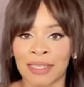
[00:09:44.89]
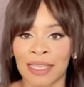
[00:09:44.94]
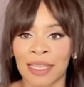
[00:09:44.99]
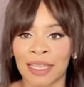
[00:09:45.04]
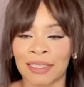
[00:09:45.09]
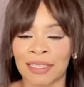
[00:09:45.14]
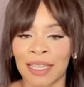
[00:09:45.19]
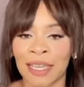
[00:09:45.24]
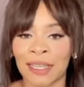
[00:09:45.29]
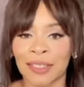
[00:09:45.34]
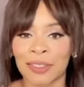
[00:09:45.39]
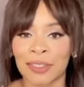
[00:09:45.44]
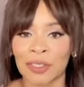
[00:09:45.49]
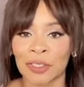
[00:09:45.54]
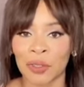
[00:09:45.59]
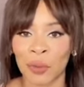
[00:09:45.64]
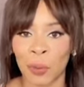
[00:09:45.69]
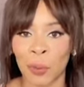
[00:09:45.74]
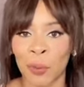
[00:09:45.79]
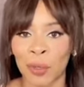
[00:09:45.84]
Like they are
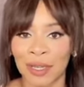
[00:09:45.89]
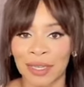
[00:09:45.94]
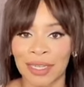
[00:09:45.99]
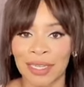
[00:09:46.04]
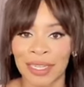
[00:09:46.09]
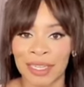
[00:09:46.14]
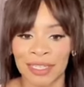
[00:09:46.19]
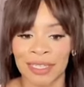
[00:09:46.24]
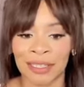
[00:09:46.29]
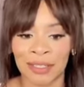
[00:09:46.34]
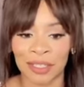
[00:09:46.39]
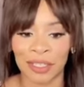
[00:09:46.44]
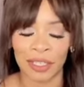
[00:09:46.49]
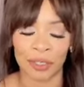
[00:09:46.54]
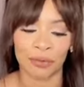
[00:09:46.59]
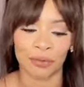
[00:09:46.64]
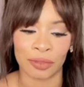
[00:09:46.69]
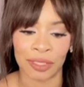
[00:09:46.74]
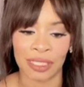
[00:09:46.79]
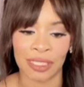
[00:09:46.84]
so easy to
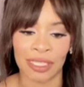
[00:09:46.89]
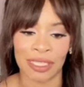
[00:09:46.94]
use.